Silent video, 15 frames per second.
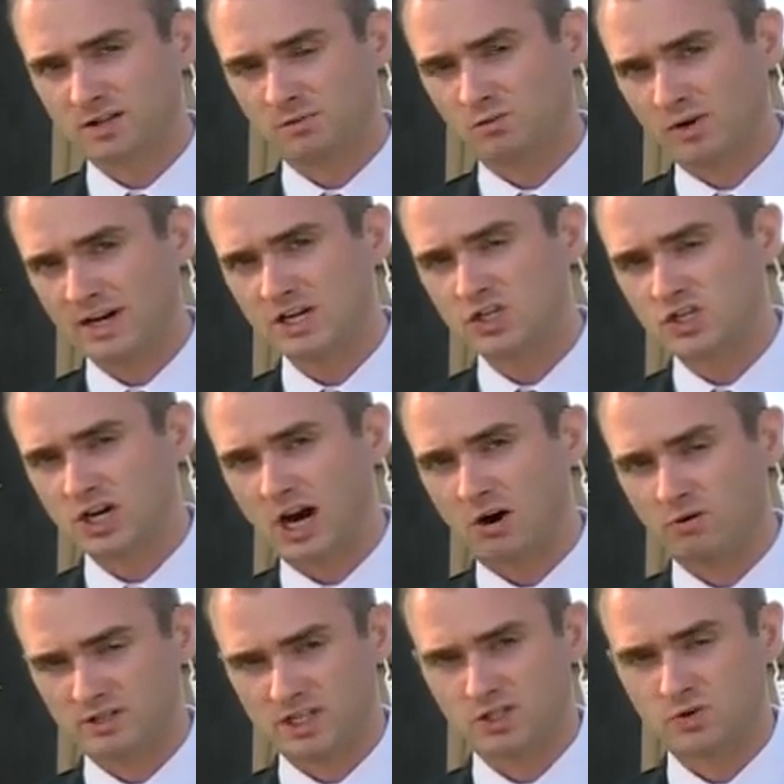of some rain
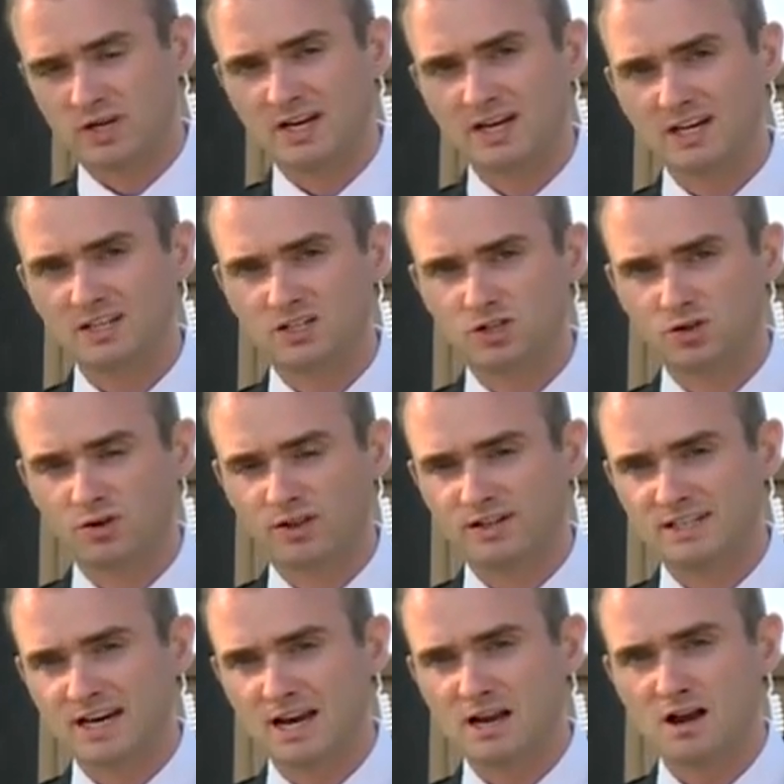showers as we get in into
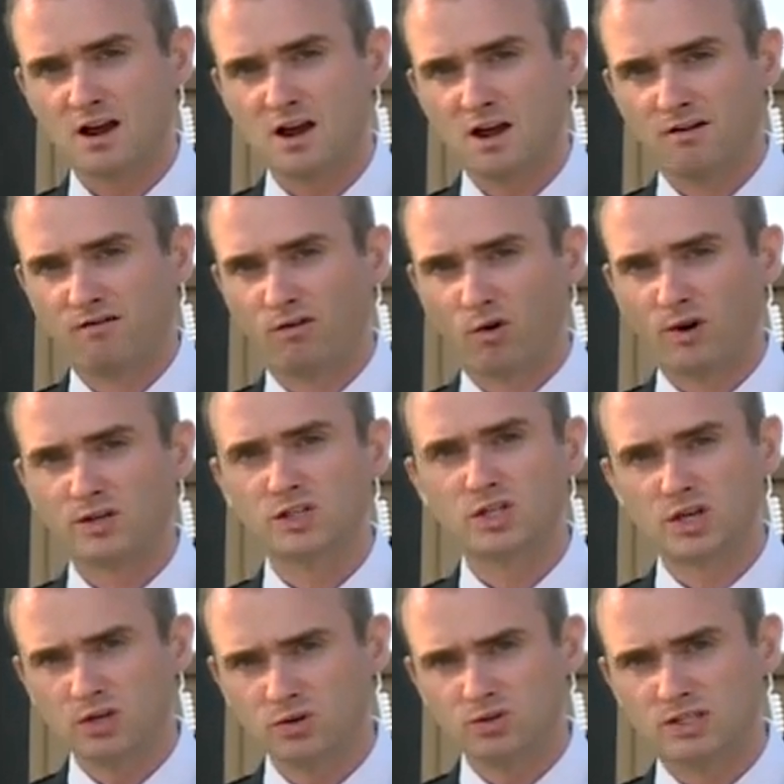the day for
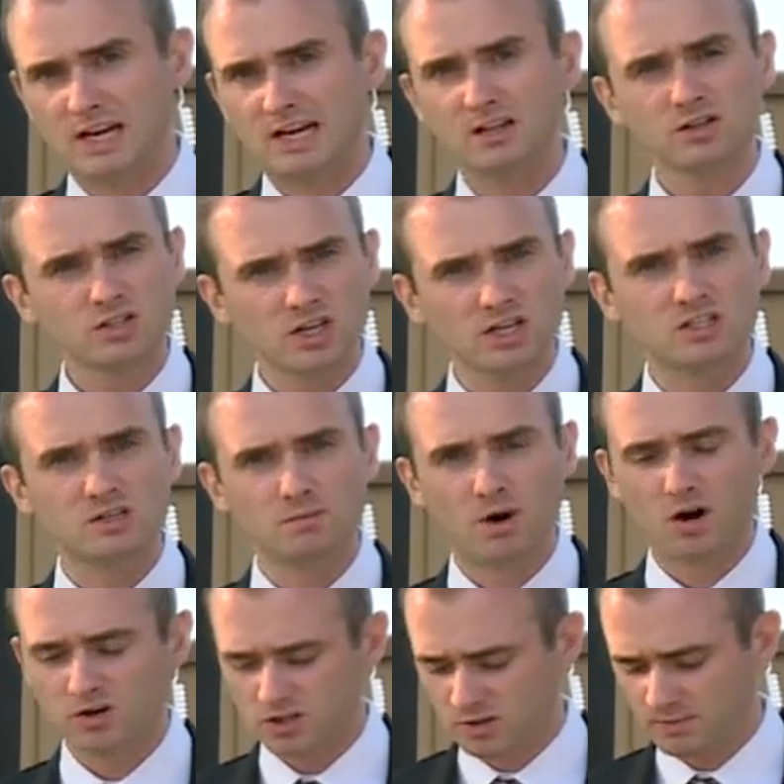Tuesday. It looks like
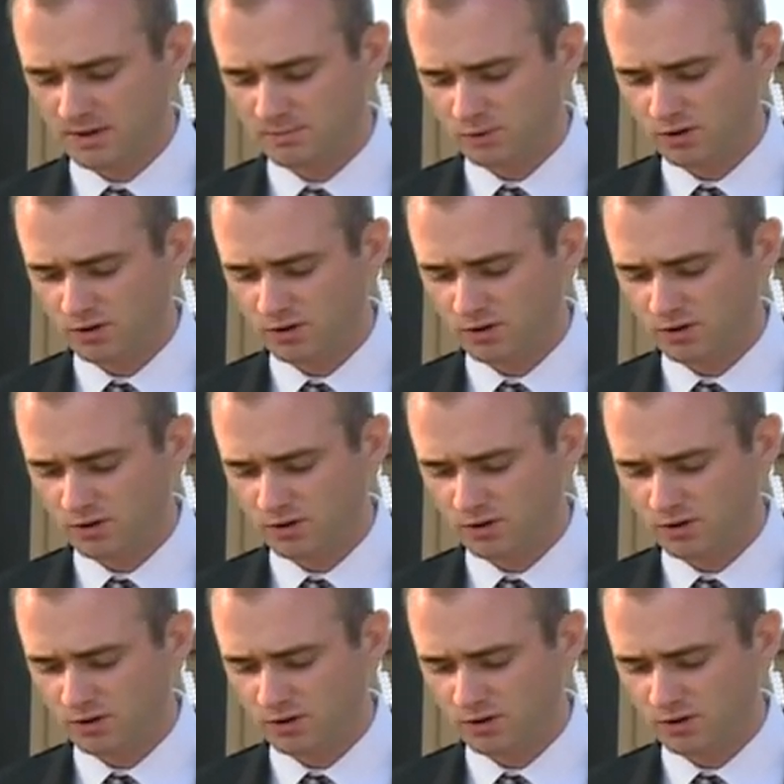tomorrow should